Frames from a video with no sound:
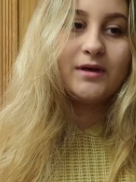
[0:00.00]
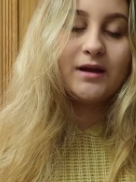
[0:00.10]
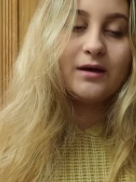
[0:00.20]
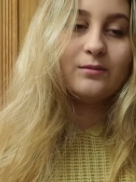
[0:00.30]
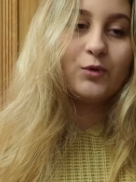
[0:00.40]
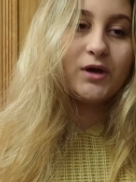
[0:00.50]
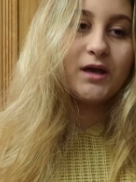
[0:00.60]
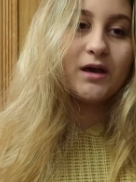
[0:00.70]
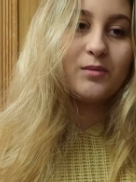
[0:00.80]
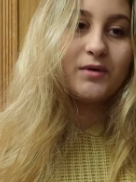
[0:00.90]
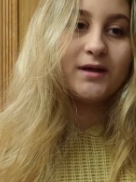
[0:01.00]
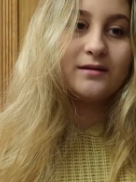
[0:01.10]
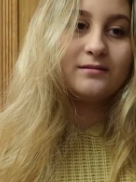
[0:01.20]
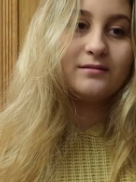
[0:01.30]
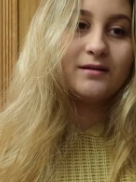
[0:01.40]
and I'm waking up
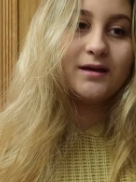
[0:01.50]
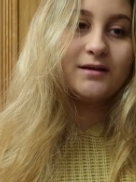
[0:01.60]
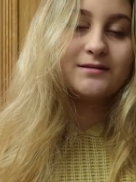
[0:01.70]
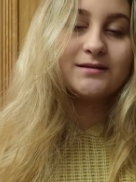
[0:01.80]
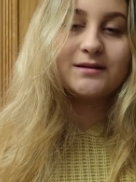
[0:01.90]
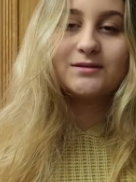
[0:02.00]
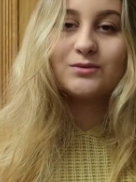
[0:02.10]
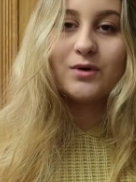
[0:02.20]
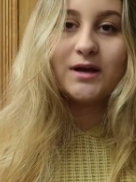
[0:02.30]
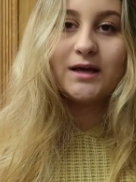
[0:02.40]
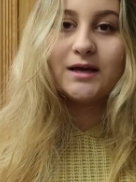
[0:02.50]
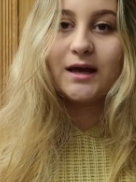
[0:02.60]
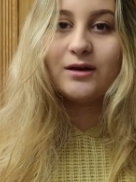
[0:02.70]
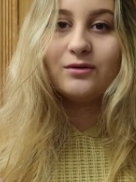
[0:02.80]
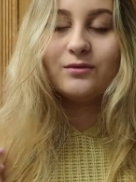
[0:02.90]
at like
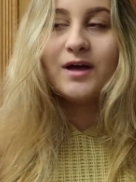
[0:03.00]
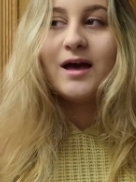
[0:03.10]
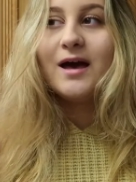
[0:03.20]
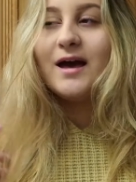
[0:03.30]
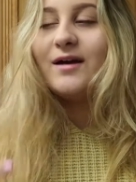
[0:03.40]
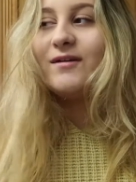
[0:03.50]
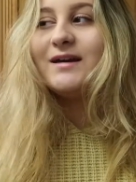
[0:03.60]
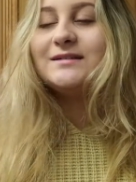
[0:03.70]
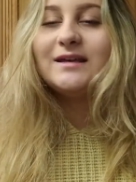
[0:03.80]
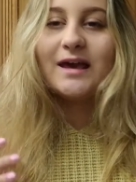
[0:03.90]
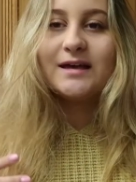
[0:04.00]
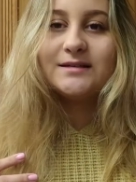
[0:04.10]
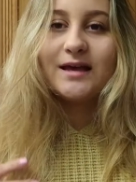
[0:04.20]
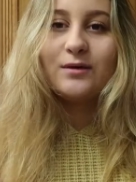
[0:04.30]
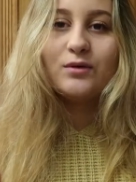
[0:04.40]
6:20. If I had to
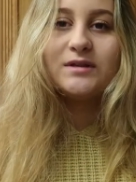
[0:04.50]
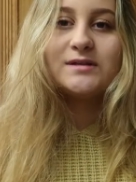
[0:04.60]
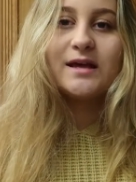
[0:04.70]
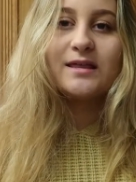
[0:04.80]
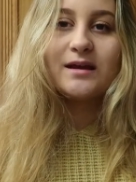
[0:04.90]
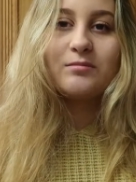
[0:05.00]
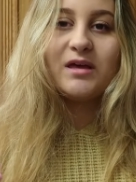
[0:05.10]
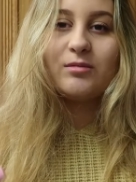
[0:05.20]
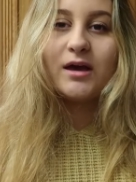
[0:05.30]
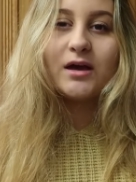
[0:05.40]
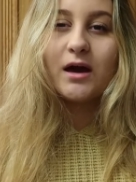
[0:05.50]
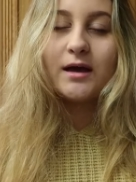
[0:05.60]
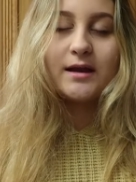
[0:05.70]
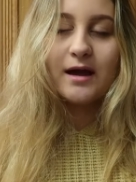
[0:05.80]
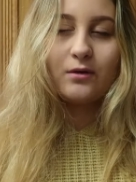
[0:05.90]
guess, I would say that maybe I got
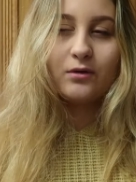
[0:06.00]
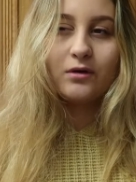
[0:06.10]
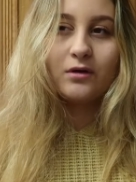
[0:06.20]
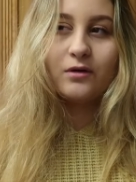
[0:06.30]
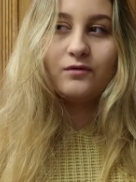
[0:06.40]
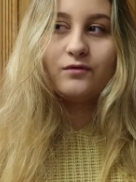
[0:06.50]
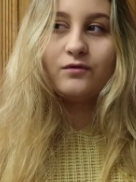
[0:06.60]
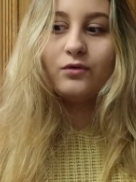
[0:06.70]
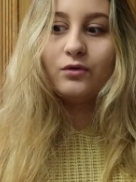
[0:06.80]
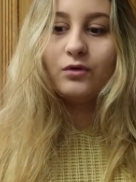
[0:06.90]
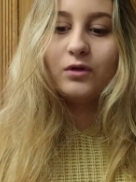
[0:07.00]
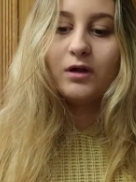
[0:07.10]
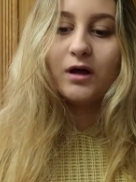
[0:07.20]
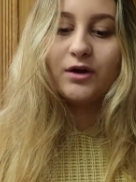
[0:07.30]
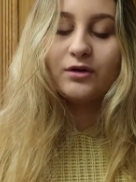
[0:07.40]
an hour of
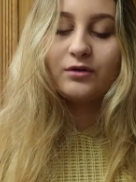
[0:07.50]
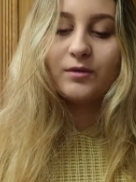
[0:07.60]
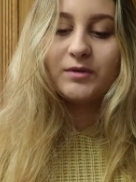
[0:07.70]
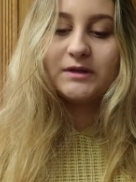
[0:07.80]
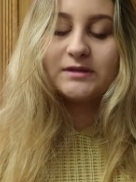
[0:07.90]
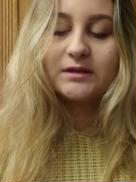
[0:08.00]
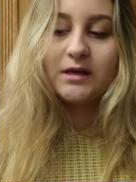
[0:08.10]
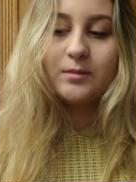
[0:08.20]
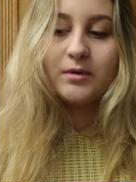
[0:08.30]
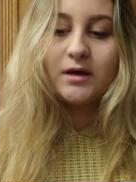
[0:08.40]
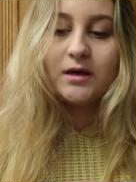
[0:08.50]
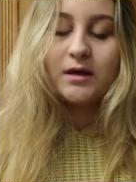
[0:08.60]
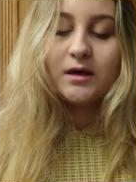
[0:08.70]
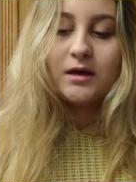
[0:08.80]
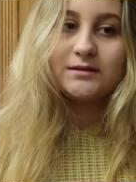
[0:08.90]
full uninterrupted sleep.
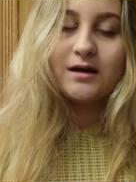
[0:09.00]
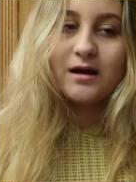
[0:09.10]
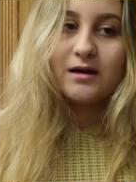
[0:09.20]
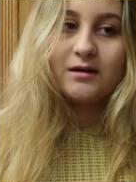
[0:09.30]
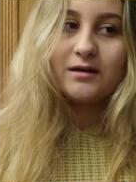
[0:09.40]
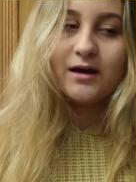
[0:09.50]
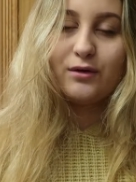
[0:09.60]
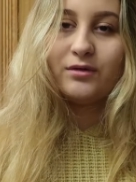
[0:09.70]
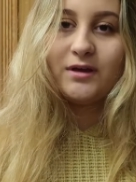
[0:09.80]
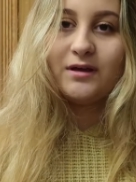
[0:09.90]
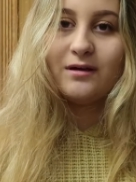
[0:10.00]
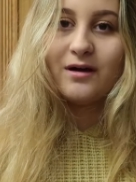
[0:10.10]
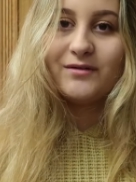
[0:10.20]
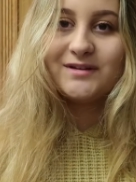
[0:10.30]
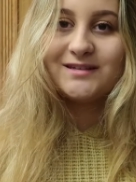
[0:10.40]
It's not healthy,
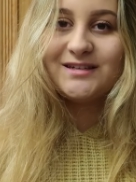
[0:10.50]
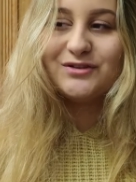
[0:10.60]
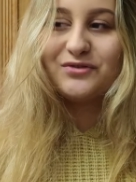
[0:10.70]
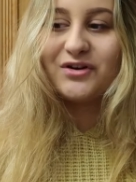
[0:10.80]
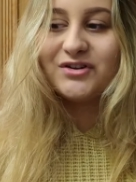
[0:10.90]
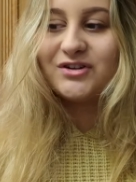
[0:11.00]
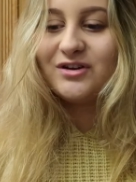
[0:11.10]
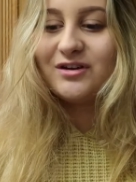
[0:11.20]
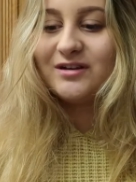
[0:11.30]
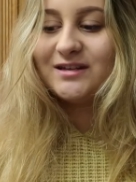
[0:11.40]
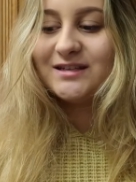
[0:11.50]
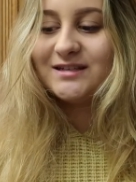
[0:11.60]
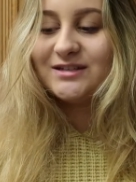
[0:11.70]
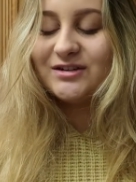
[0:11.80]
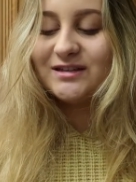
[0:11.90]
obviously, to function on
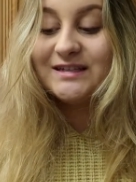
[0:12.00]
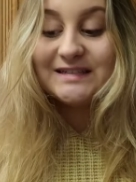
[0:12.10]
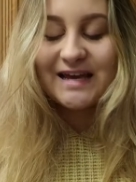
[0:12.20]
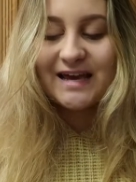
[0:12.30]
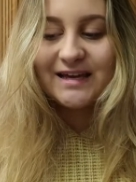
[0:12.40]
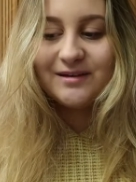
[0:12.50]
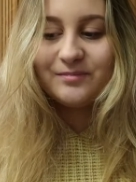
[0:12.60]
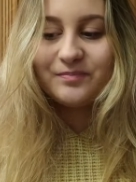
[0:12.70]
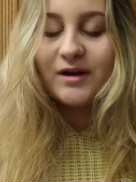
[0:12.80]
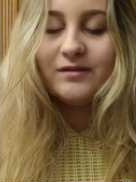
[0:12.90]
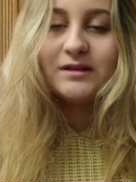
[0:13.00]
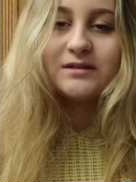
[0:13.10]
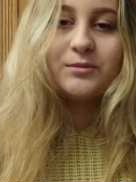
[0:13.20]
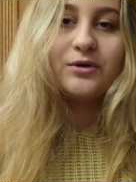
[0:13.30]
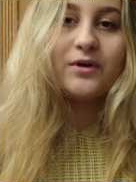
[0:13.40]
during the day, but everything's
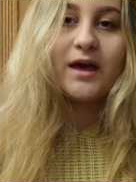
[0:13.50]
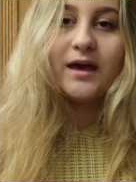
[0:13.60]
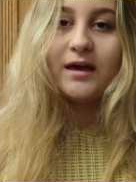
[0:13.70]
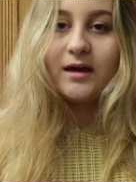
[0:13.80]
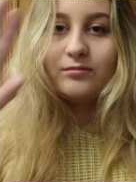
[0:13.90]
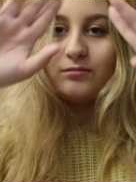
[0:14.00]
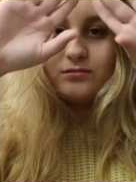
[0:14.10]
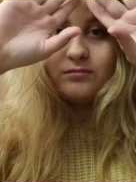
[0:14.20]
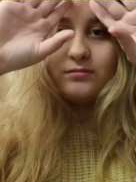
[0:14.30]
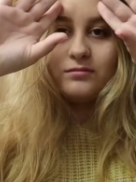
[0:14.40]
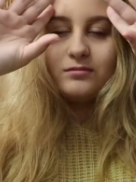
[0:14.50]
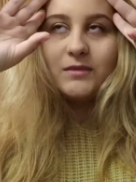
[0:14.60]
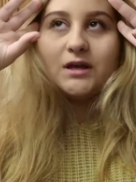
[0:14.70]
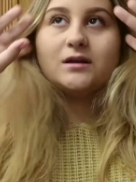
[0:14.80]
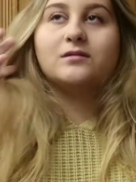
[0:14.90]
gonna be okay. I'm
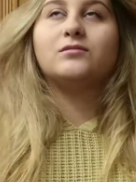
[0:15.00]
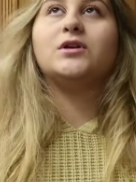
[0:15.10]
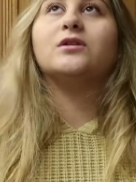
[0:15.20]
gonna,